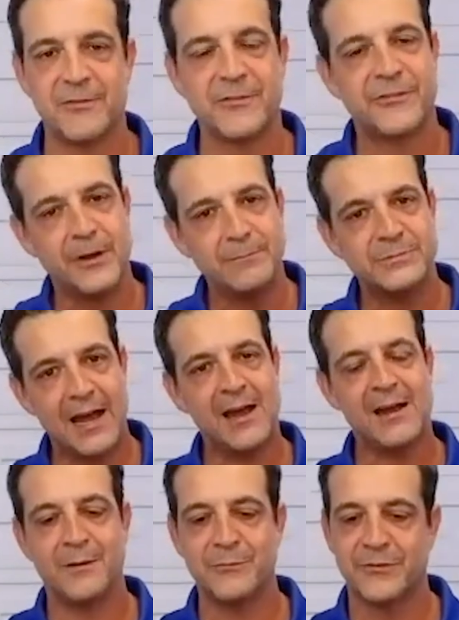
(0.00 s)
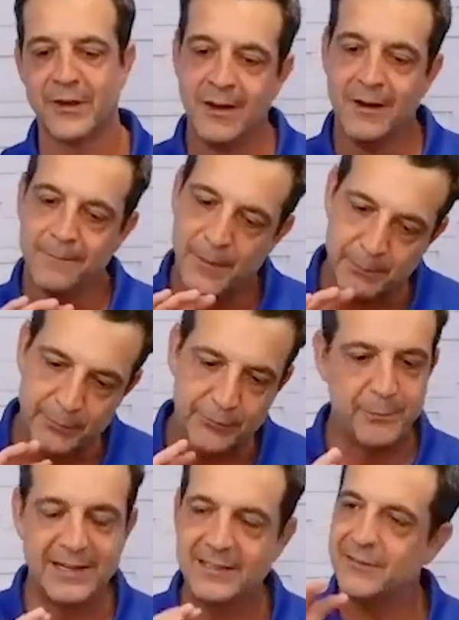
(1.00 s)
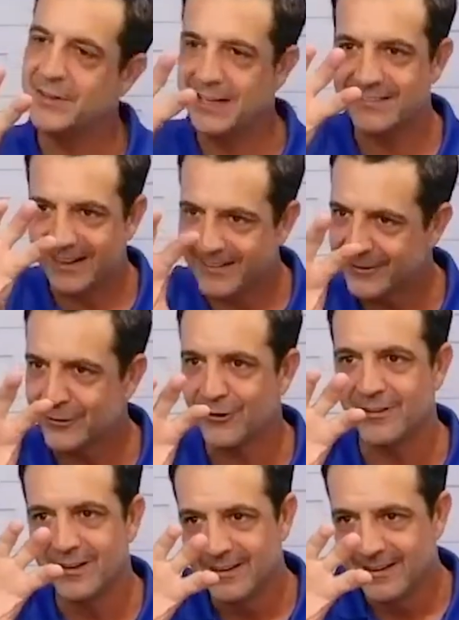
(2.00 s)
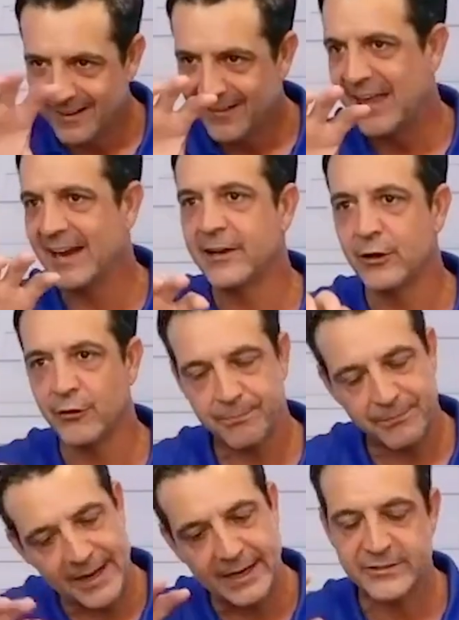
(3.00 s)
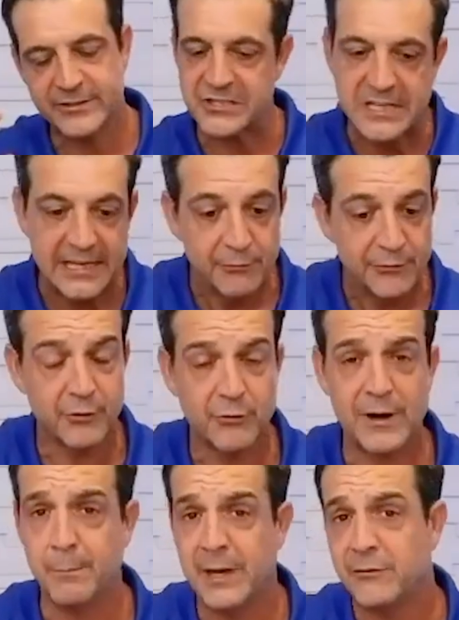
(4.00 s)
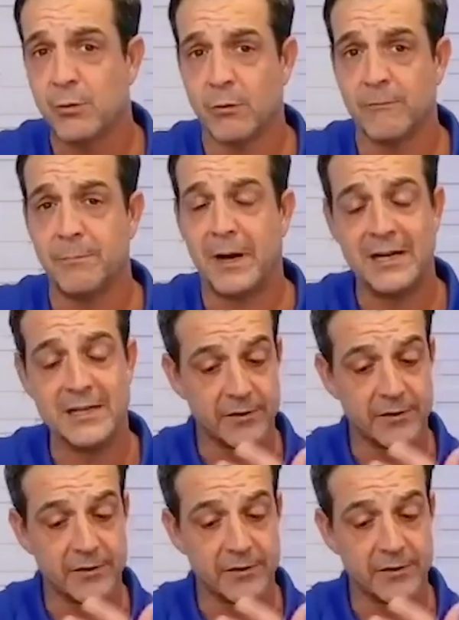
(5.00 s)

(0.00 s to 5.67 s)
And sometimes the perspective needs that little, that little, and Steve was a great mentor of mine.